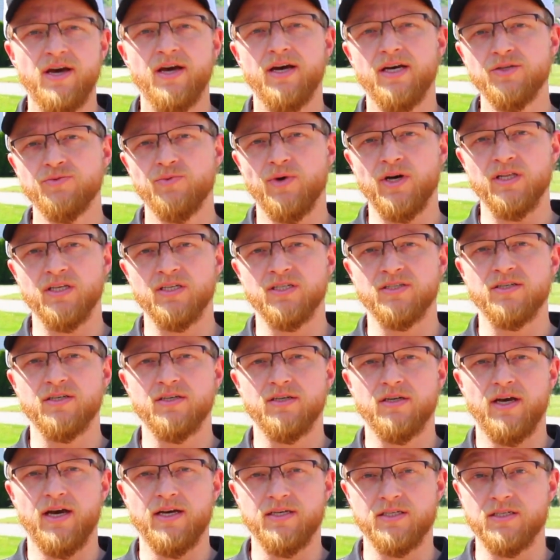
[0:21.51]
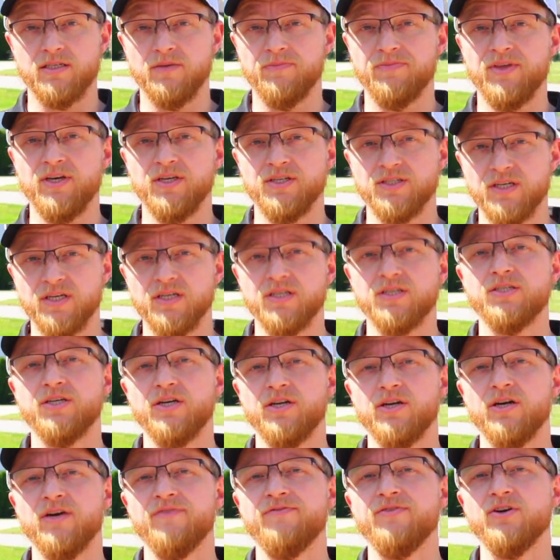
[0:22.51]
as well as some things to
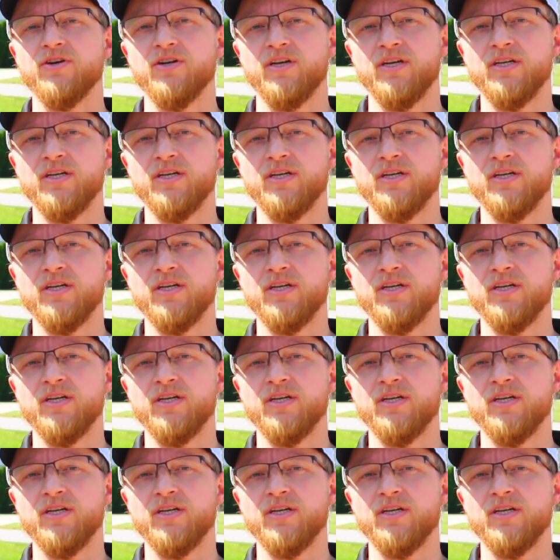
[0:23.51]
consider if you're an